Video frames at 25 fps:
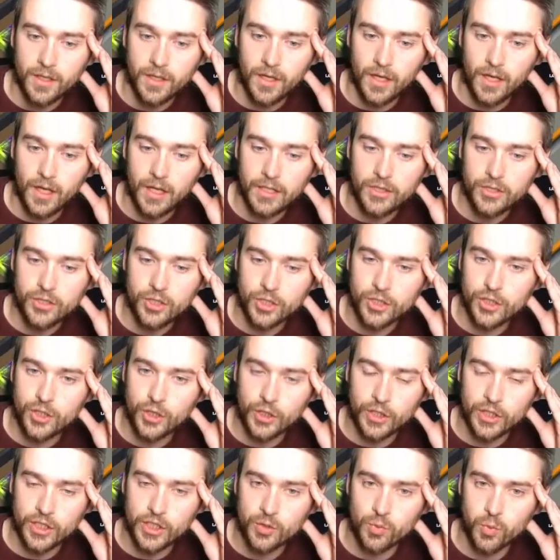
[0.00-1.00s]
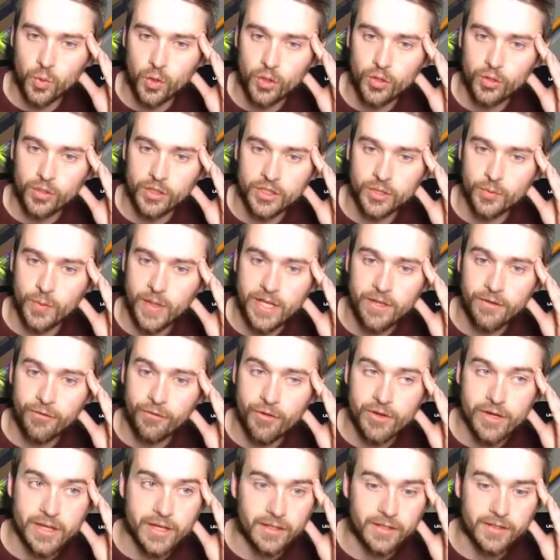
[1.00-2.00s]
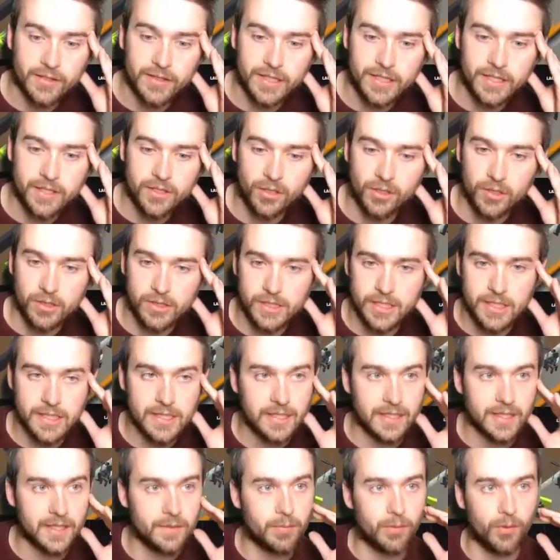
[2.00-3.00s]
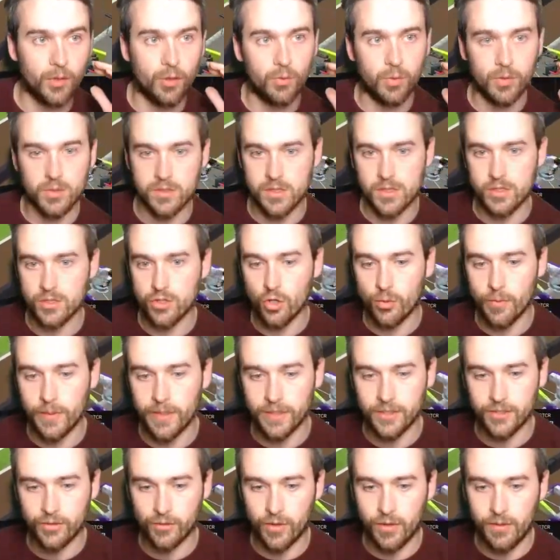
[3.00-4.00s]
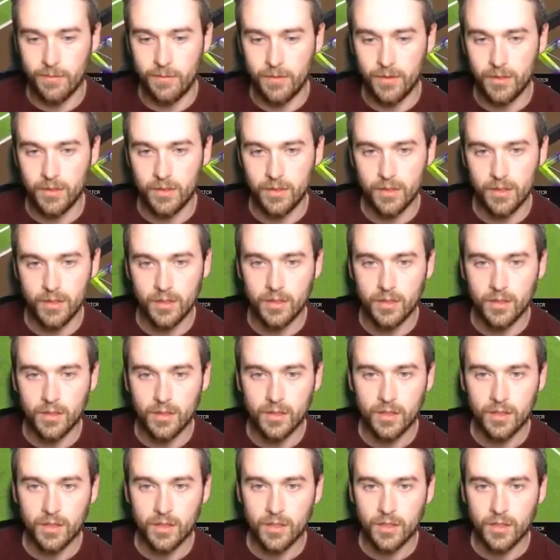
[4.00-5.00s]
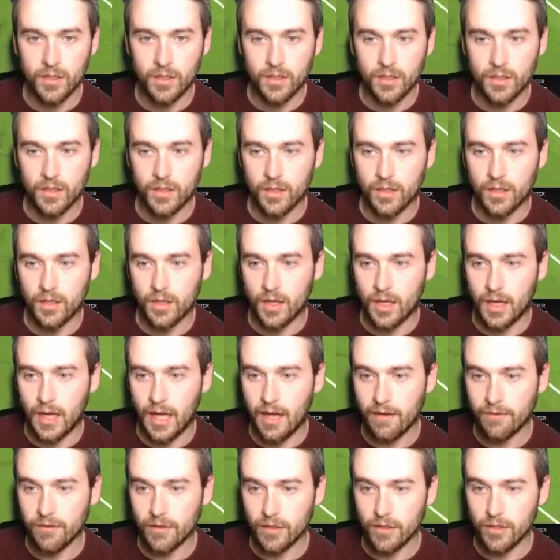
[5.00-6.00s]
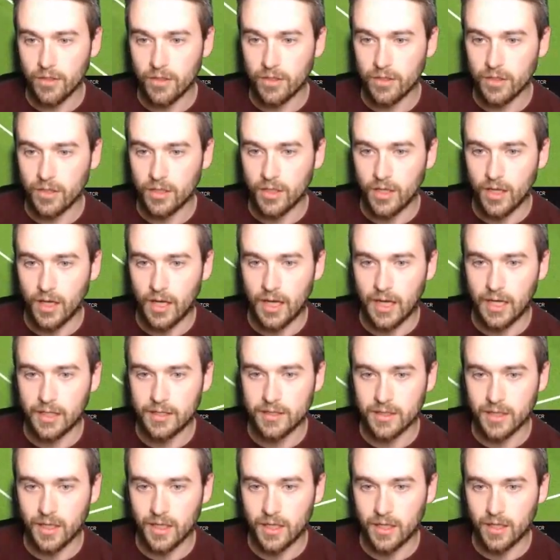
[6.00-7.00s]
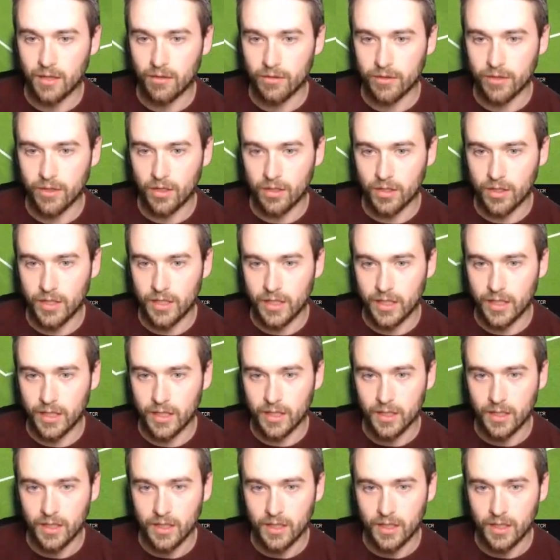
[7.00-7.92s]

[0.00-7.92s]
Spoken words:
He just took a swing for it. Did he not see that the ball wasn't coming to him? Have a look at Ranocchia.